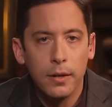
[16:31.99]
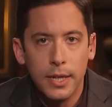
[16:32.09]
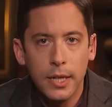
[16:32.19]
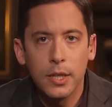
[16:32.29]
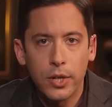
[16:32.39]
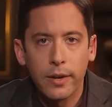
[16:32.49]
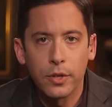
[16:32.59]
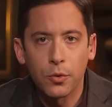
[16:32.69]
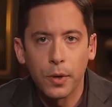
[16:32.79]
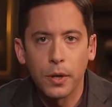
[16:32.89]
did the state of
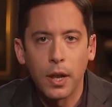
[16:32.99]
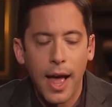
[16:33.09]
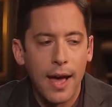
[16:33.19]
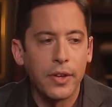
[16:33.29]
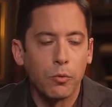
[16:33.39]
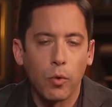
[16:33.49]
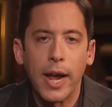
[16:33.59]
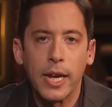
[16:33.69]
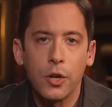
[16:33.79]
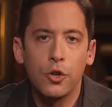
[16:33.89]
Israel have a
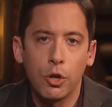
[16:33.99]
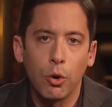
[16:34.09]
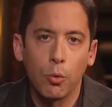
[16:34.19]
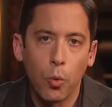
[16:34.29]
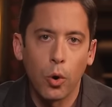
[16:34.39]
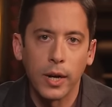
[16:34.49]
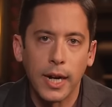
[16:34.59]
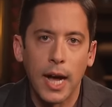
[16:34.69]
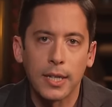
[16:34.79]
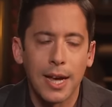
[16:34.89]
right to go to war in
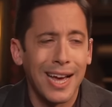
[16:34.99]
Gaza?